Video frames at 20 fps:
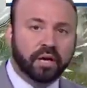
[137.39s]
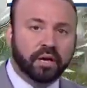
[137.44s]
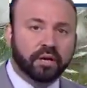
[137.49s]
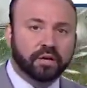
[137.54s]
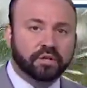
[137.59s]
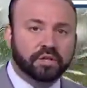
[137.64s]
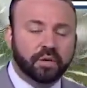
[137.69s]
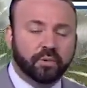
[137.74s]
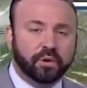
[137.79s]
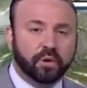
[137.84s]

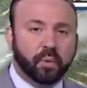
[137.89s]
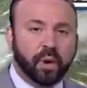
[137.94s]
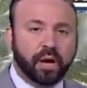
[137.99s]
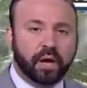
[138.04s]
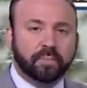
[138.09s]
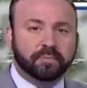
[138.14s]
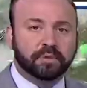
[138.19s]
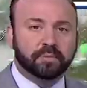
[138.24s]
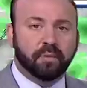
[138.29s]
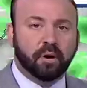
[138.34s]
You see, when you wake
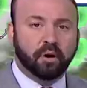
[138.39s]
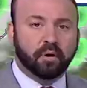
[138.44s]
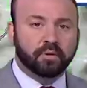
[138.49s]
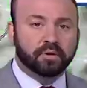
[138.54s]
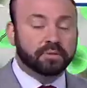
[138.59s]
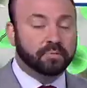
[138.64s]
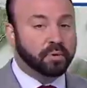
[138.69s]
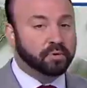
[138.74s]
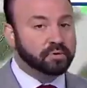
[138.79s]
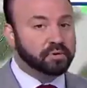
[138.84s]
up tomorrow,
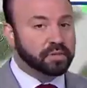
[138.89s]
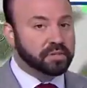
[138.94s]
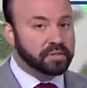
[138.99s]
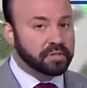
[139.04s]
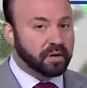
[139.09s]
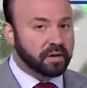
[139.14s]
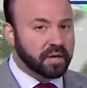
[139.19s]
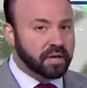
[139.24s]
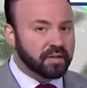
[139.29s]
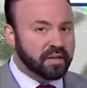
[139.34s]
it's mostly sunny.